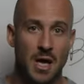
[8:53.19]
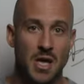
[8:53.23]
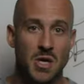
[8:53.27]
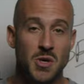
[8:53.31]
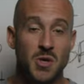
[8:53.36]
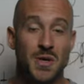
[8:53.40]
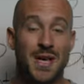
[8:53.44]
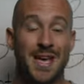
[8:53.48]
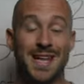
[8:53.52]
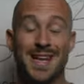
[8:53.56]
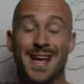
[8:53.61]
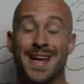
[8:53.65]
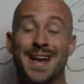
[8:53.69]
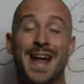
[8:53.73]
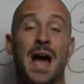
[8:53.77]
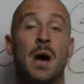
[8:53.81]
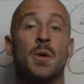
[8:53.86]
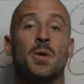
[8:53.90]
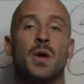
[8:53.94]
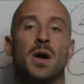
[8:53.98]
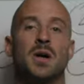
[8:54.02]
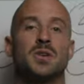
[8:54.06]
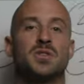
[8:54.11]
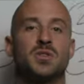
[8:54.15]
You cannot
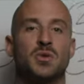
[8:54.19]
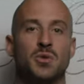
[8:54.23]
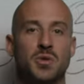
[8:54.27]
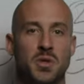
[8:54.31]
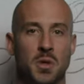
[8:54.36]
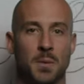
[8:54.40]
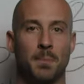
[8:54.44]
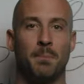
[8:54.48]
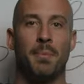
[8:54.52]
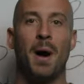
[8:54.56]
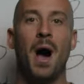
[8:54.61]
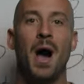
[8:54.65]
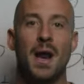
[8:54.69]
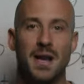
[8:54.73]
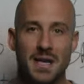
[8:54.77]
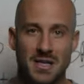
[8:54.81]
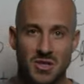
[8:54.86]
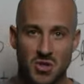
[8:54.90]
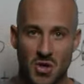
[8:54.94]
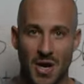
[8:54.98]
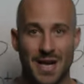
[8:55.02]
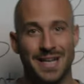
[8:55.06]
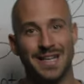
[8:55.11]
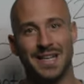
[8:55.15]
out hustle your body
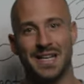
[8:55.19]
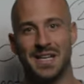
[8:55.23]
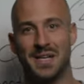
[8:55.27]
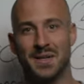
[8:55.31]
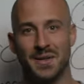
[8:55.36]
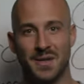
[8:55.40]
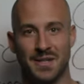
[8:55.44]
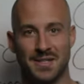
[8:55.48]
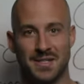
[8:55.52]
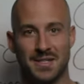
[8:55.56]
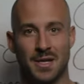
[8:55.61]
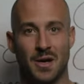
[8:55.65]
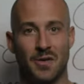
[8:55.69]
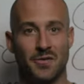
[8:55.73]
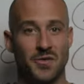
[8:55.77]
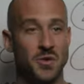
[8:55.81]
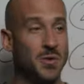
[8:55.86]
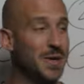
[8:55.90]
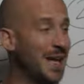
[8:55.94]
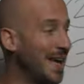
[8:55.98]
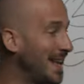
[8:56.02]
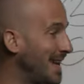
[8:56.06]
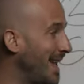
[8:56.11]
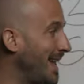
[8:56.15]
trying to heal itself. You
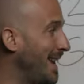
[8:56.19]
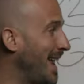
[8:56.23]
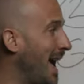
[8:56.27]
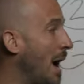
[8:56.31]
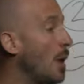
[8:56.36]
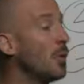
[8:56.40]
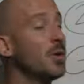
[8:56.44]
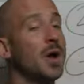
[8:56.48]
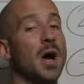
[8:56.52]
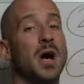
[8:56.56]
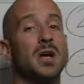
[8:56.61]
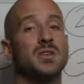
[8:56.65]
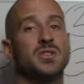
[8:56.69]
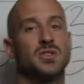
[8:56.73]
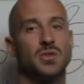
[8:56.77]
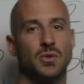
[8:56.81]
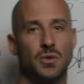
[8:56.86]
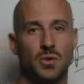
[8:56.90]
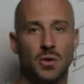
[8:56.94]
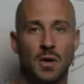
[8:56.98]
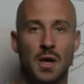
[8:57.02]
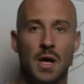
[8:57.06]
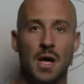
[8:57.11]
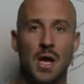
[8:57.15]
cannot out
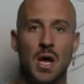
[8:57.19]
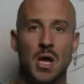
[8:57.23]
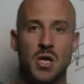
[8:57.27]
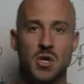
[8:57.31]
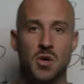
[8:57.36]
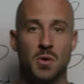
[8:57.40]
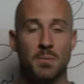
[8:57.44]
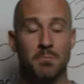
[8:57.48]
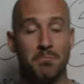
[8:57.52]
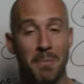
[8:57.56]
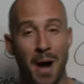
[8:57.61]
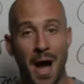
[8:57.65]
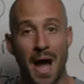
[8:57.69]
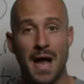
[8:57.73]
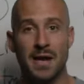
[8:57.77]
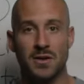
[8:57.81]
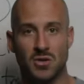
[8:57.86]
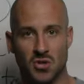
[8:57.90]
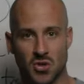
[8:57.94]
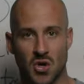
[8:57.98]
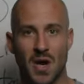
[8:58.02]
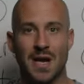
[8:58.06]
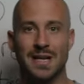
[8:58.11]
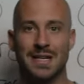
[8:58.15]
hustle your
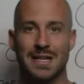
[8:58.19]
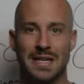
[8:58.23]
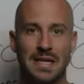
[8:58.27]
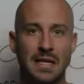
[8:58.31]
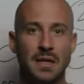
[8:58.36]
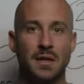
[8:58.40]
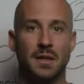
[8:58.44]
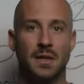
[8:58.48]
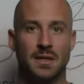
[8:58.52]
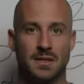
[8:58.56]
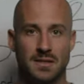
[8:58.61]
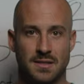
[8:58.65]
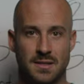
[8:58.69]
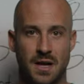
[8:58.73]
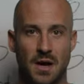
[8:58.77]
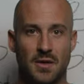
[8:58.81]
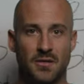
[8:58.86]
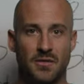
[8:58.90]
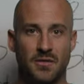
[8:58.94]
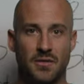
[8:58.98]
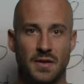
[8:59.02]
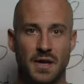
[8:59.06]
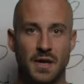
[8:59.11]
mind trying to heal itself.